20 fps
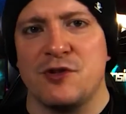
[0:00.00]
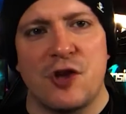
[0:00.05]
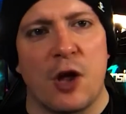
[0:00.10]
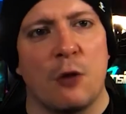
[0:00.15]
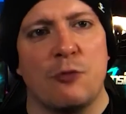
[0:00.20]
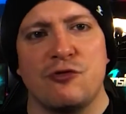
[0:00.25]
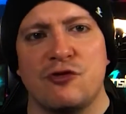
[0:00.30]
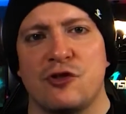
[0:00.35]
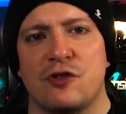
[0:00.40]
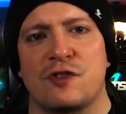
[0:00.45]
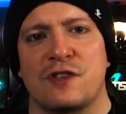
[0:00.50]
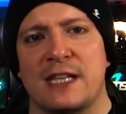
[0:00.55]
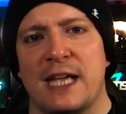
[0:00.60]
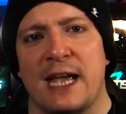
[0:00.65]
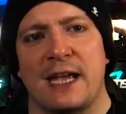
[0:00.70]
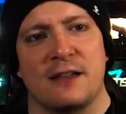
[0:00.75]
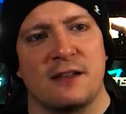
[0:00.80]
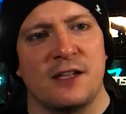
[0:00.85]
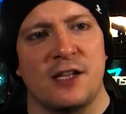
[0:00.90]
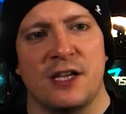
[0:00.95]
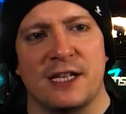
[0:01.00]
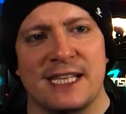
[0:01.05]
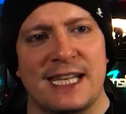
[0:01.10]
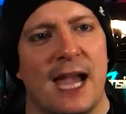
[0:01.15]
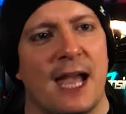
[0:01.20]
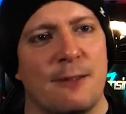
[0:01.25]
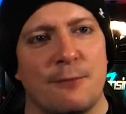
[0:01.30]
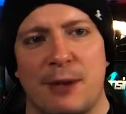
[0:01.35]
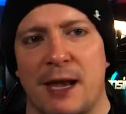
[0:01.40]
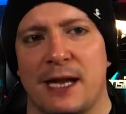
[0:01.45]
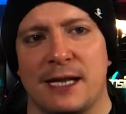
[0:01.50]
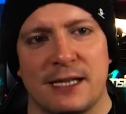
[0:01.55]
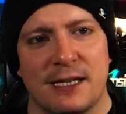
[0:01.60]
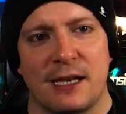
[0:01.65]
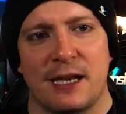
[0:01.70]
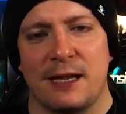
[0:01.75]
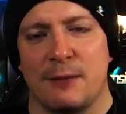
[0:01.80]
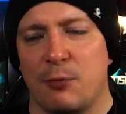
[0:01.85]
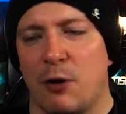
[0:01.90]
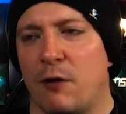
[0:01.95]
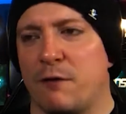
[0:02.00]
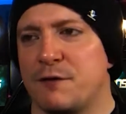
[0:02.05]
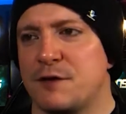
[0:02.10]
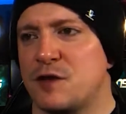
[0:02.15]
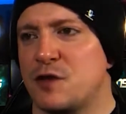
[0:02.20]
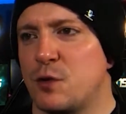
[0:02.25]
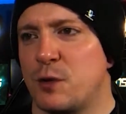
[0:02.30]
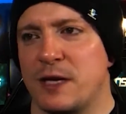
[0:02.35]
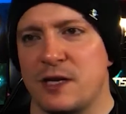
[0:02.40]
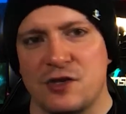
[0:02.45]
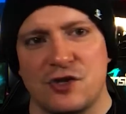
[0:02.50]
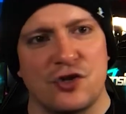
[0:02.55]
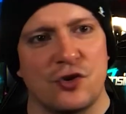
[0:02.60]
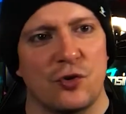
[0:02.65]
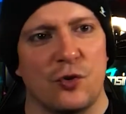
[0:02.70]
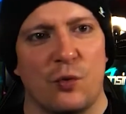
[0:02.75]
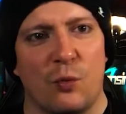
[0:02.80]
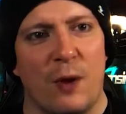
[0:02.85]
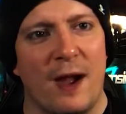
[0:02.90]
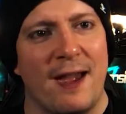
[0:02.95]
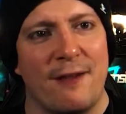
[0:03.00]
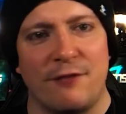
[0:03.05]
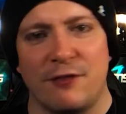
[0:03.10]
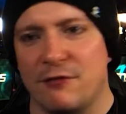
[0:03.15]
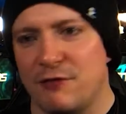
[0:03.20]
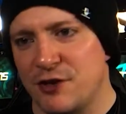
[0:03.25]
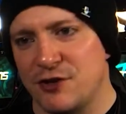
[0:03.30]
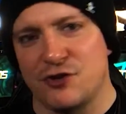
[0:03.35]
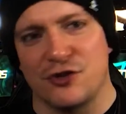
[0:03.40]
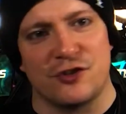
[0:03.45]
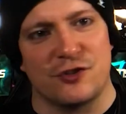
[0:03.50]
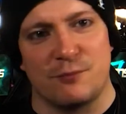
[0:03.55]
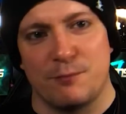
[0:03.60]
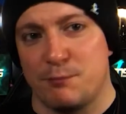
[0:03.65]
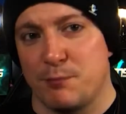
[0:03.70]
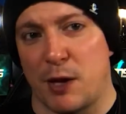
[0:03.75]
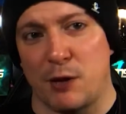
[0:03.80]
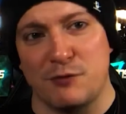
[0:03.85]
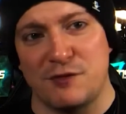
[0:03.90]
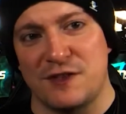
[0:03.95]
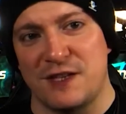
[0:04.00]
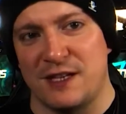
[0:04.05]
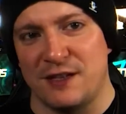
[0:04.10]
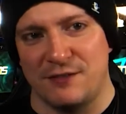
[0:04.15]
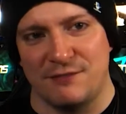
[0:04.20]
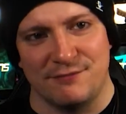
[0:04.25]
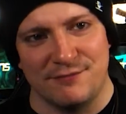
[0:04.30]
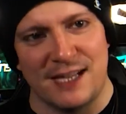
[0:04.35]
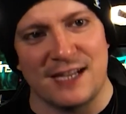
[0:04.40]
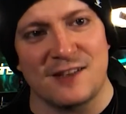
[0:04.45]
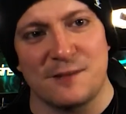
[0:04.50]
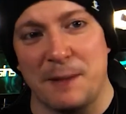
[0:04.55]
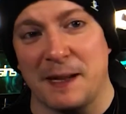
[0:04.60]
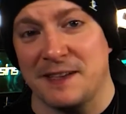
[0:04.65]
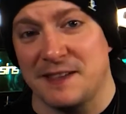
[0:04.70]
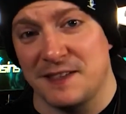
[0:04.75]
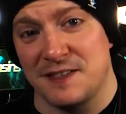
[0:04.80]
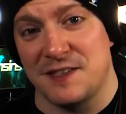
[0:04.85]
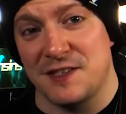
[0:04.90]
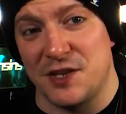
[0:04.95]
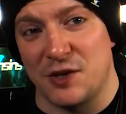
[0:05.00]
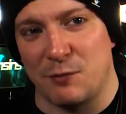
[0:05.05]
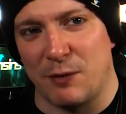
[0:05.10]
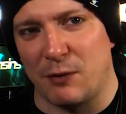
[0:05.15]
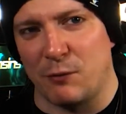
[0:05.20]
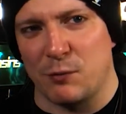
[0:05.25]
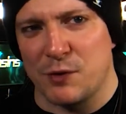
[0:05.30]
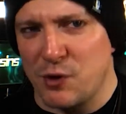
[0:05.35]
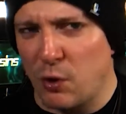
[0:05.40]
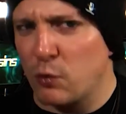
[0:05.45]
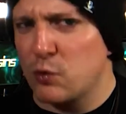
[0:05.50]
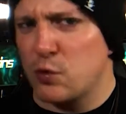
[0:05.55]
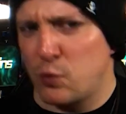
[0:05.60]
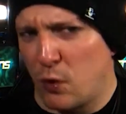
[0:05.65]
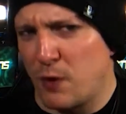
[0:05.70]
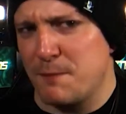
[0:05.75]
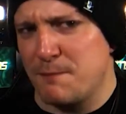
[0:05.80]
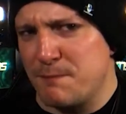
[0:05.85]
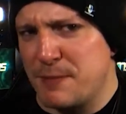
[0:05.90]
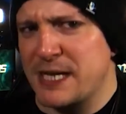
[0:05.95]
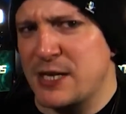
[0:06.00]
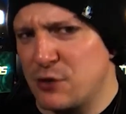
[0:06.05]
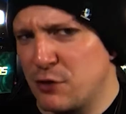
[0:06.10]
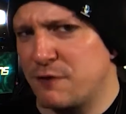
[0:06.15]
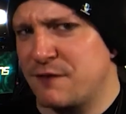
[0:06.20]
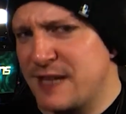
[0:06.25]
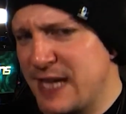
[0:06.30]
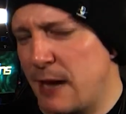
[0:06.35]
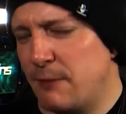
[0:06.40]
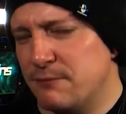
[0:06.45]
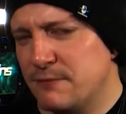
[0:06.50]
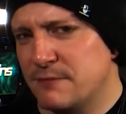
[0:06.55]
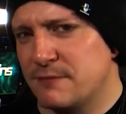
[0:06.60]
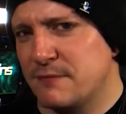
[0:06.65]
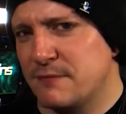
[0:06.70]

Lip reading: Don't just get your gameplay clip off Twitch or whatever and just post it and expect it to do well. We're not quite big enough yet.